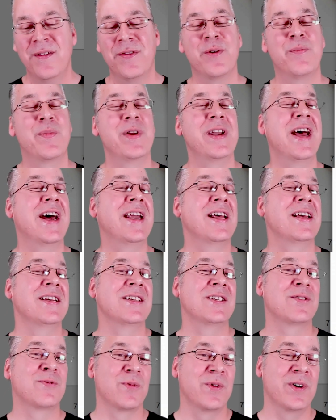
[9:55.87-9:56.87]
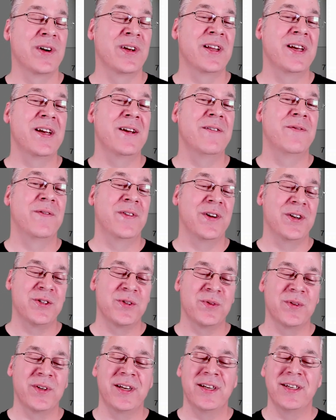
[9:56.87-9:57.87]
The banana is really
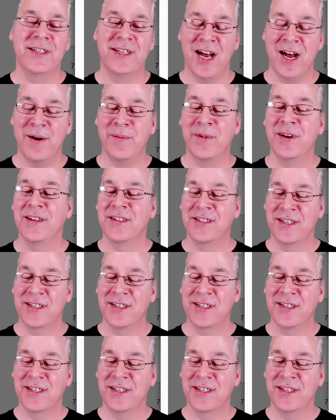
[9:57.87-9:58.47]
visually dominant.